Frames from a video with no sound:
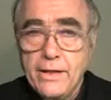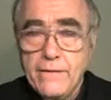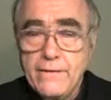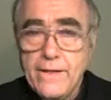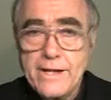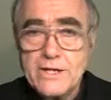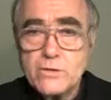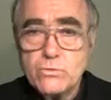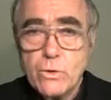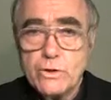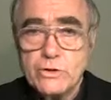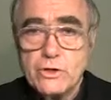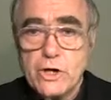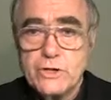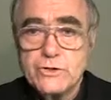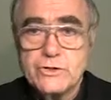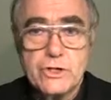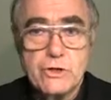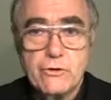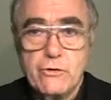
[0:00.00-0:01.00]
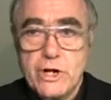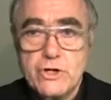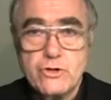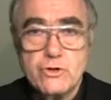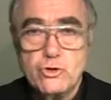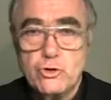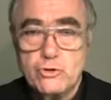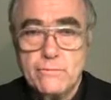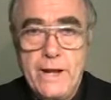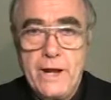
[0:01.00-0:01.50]
That is what
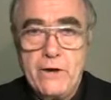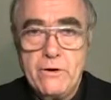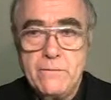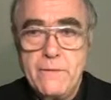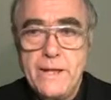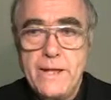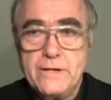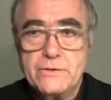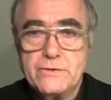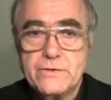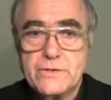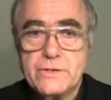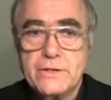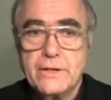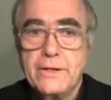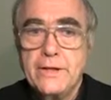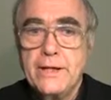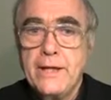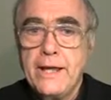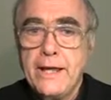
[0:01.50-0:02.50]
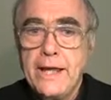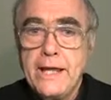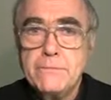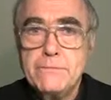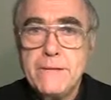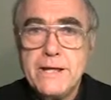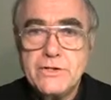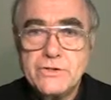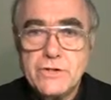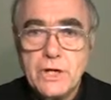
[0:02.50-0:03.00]
consecration to Mary means. It
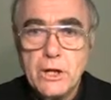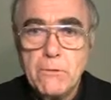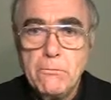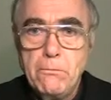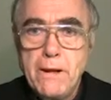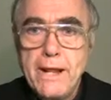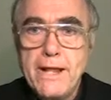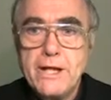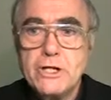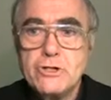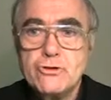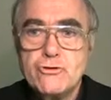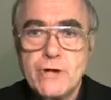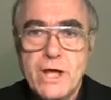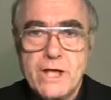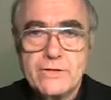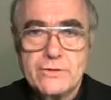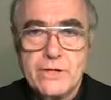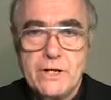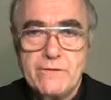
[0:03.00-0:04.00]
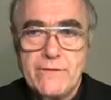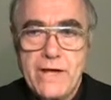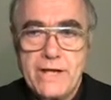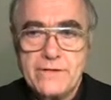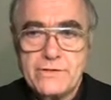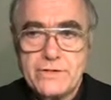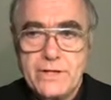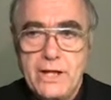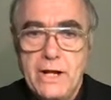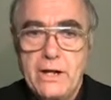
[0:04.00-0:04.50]
means a complete entrusting of
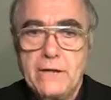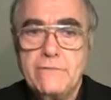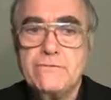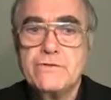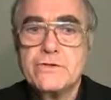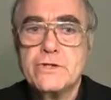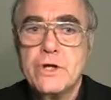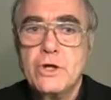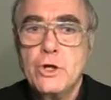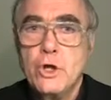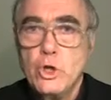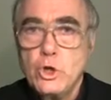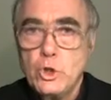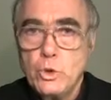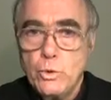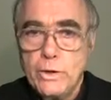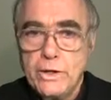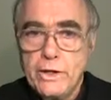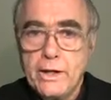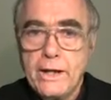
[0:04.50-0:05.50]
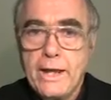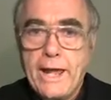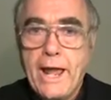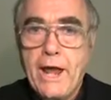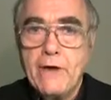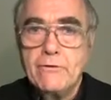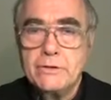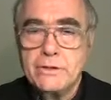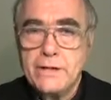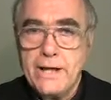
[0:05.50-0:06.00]
ourselves to her
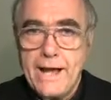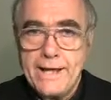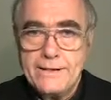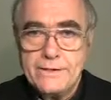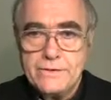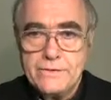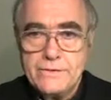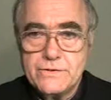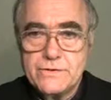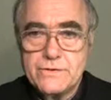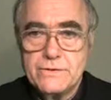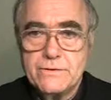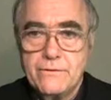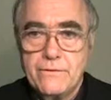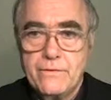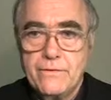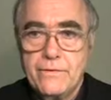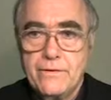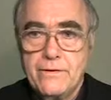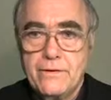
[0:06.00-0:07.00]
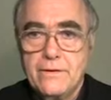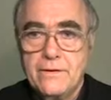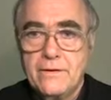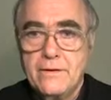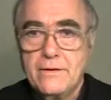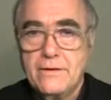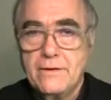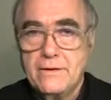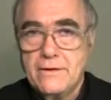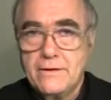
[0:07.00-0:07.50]
care and guidance.
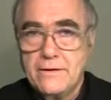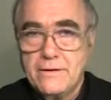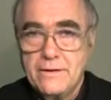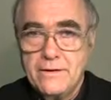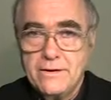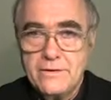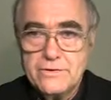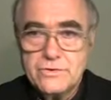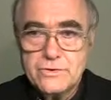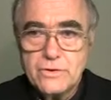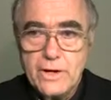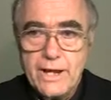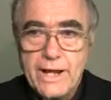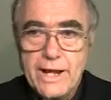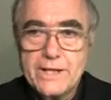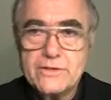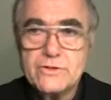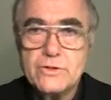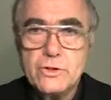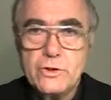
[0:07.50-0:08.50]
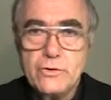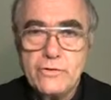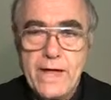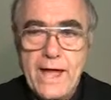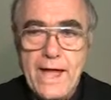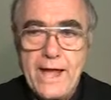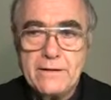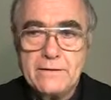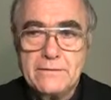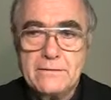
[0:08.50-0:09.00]
So let us do
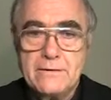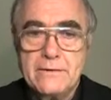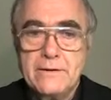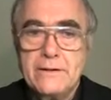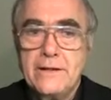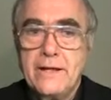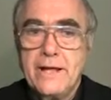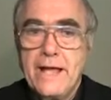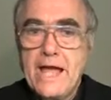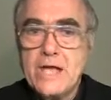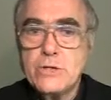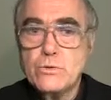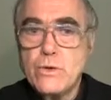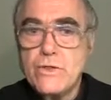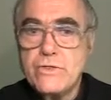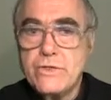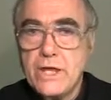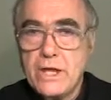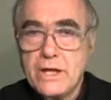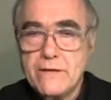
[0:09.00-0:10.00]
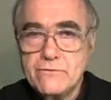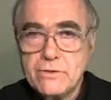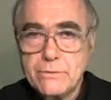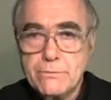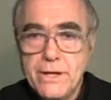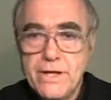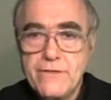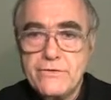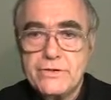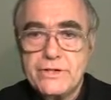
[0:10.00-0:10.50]
that as we think of the
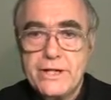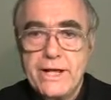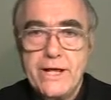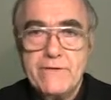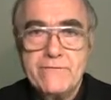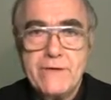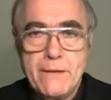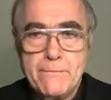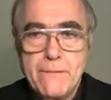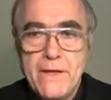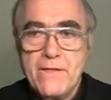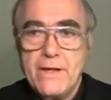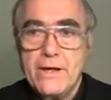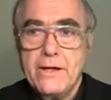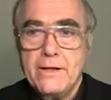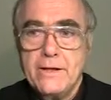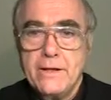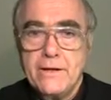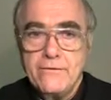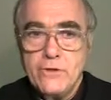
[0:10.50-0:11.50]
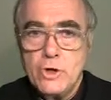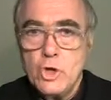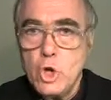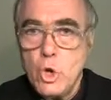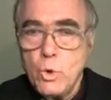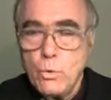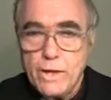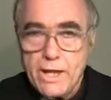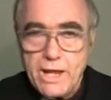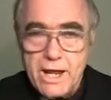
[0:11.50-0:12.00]
birthday of our mother, the
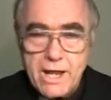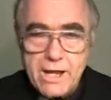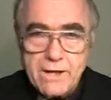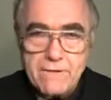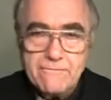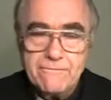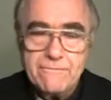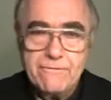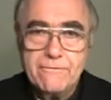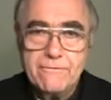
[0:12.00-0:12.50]
new Eve.